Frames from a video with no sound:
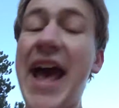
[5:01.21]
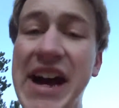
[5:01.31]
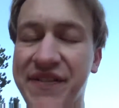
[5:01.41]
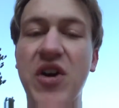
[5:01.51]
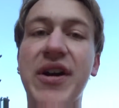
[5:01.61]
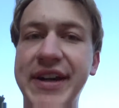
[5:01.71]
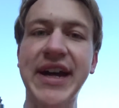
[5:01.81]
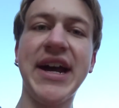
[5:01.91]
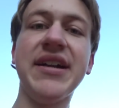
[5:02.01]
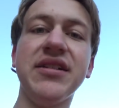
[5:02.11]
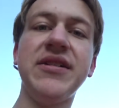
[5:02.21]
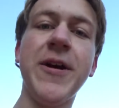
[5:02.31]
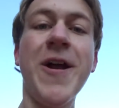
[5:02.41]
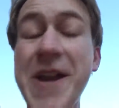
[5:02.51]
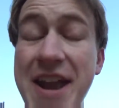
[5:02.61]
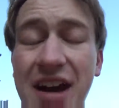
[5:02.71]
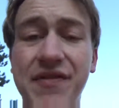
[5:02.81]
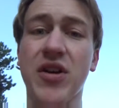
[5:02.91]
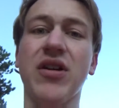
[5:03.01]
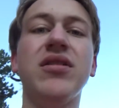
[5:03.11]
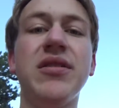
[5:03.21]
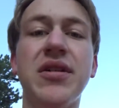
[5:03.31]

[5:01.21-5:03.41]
ever again. Never.